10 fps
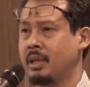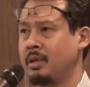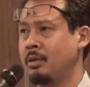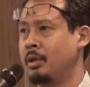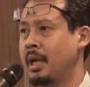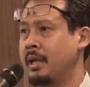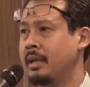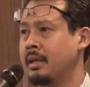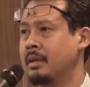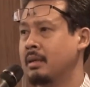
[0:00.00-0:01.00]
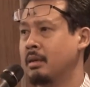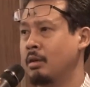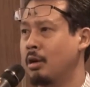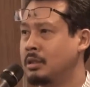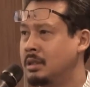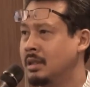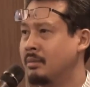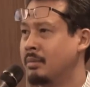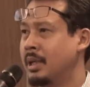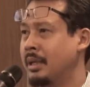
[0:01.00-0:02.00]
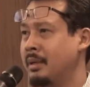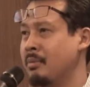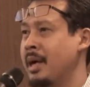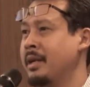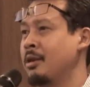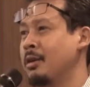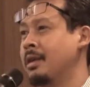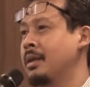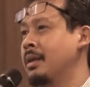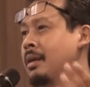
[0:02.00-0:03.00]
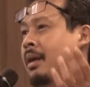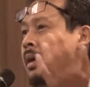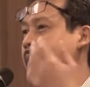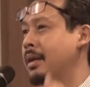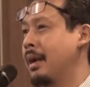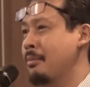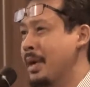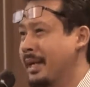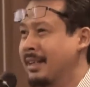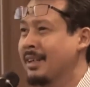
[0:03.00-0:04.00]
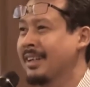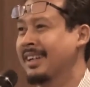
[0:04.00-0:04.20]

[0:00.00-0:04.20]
you can launch it, but it might not come back